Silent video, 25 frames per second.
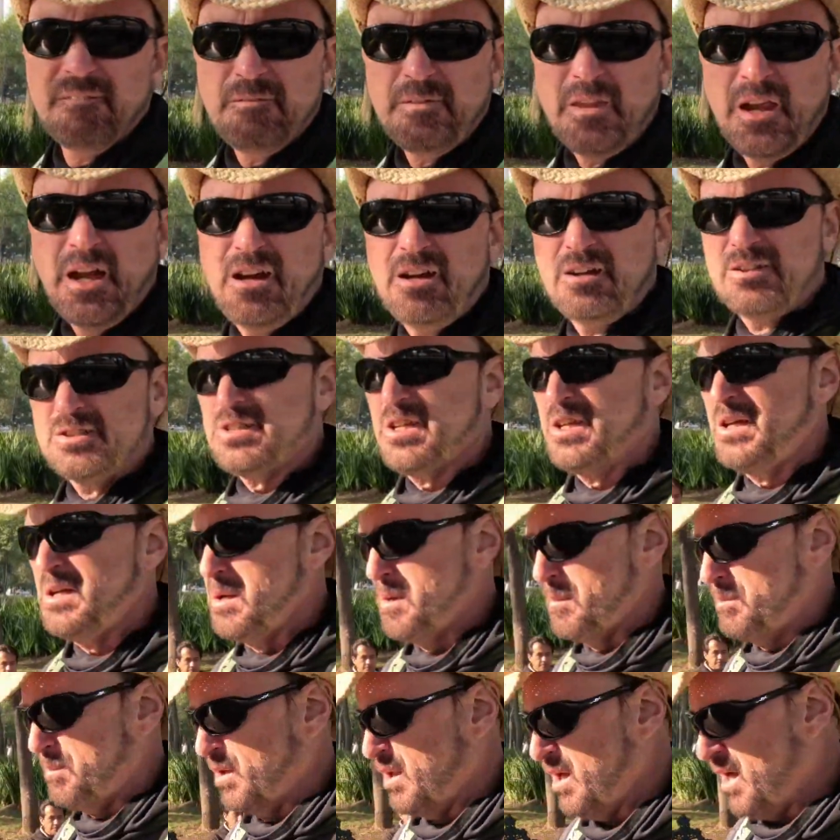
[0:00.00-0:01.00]
Now it's going to
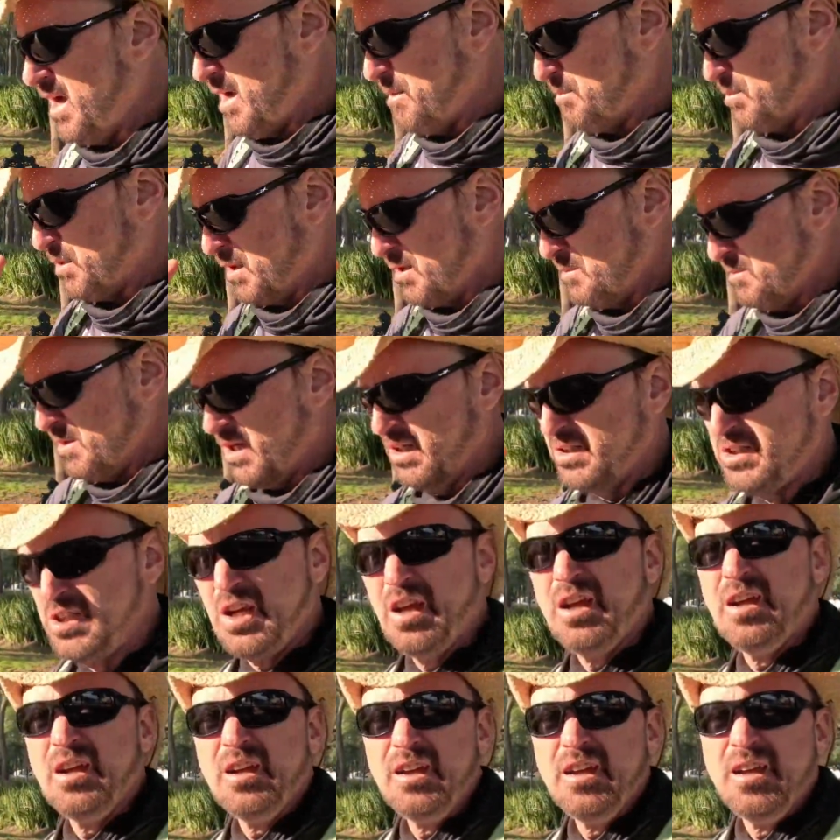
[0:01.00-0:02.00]
apply pretty much
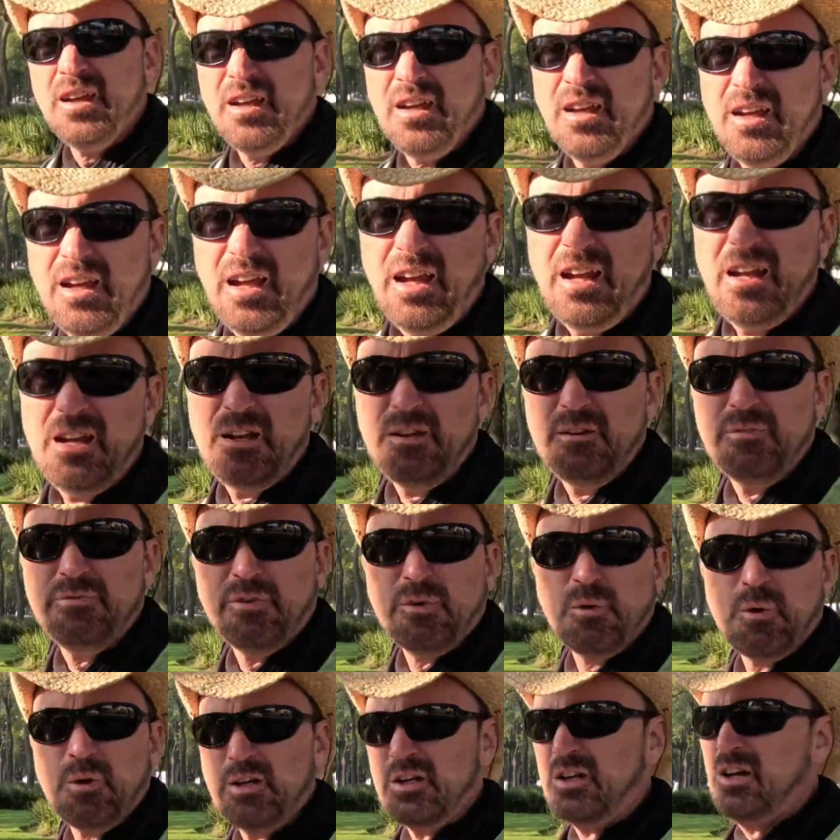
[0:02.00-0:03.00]
any
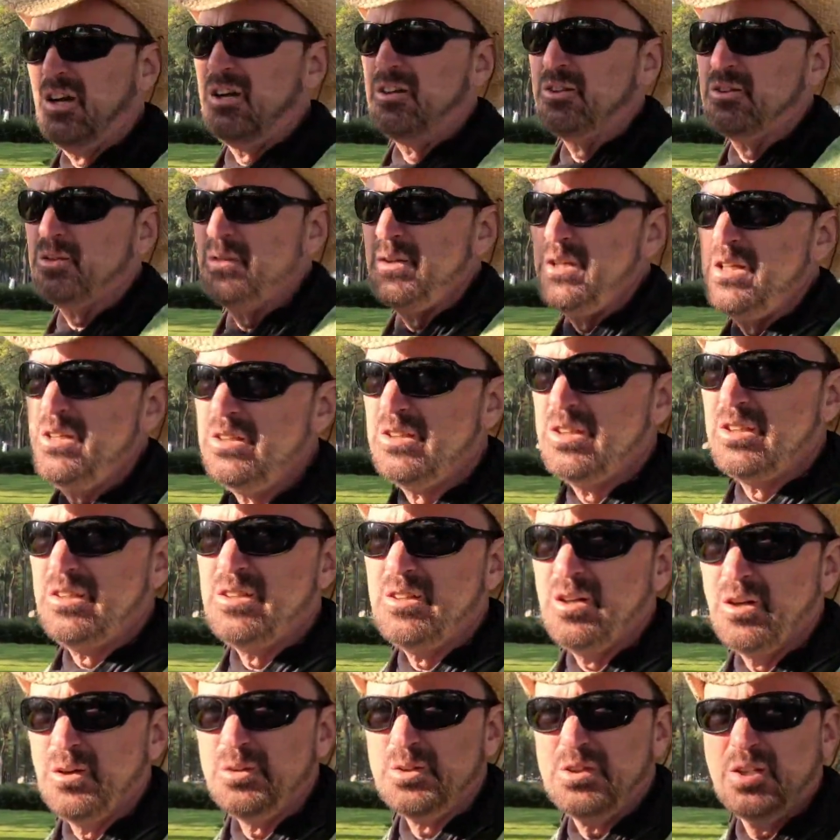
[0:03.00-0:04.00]
foreign country you should
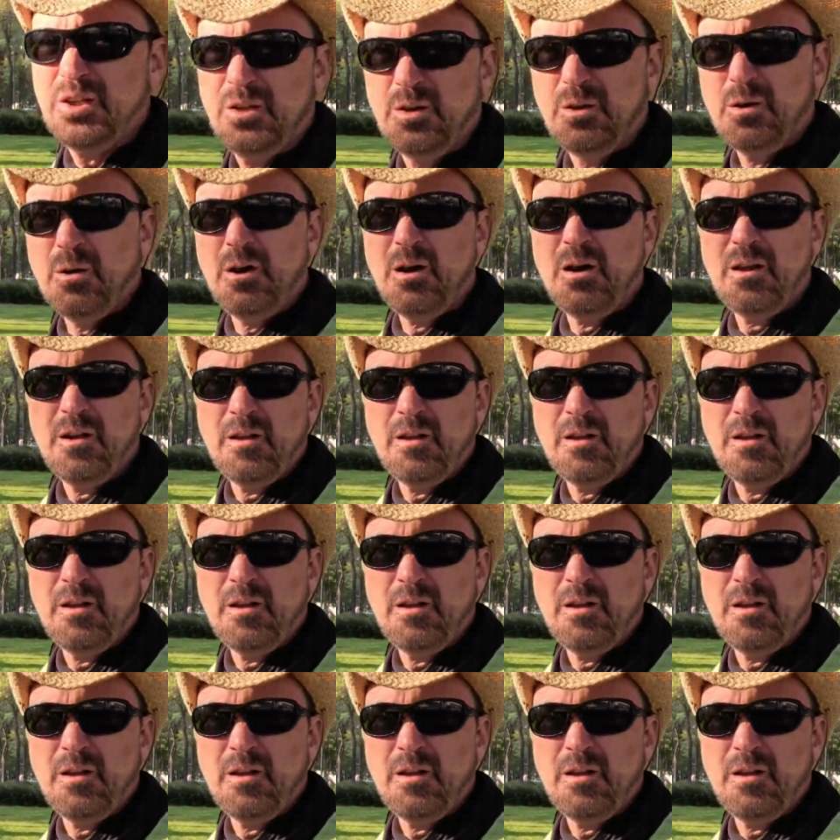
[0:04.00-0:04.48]
go to,